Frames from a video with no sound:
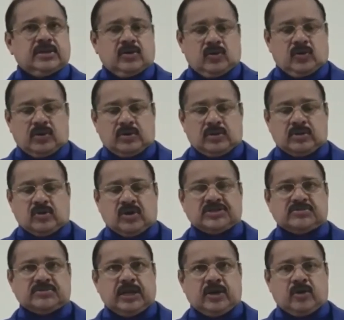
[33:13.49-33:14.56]

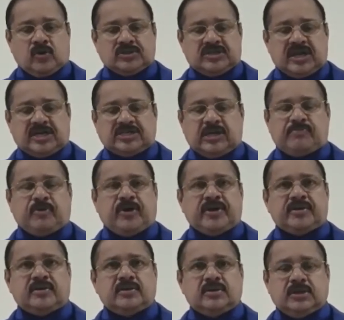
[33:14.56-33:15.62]
concepts like gross national
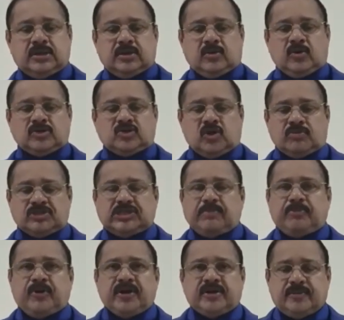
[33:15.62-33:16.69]
product, gross domestic
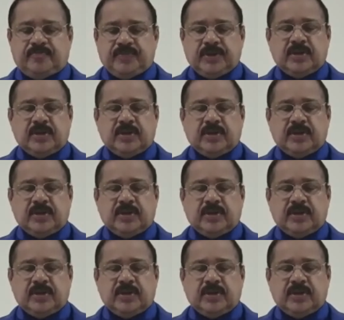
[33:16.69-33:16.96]
product,